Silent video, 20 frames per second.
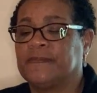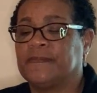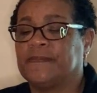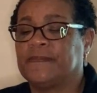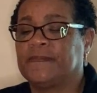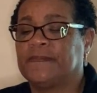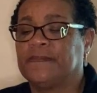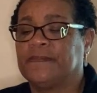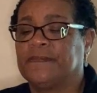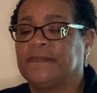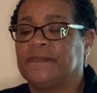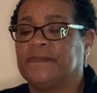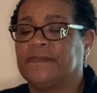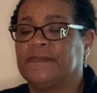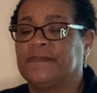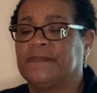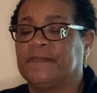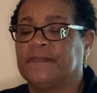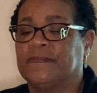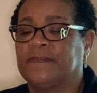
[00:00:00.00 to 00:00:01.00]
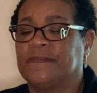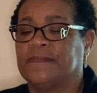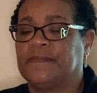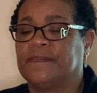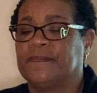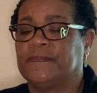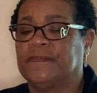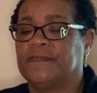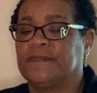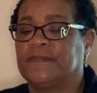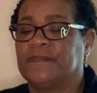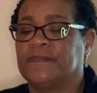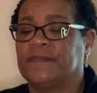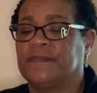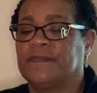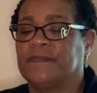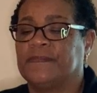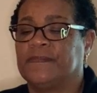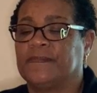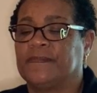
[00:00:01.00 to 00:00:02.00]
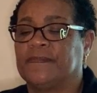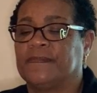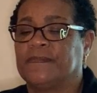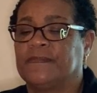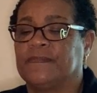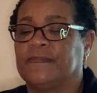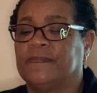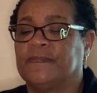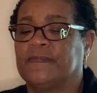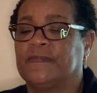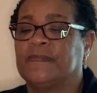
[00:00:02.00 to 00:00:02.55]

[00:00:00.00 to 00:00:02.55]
Nobody speaks.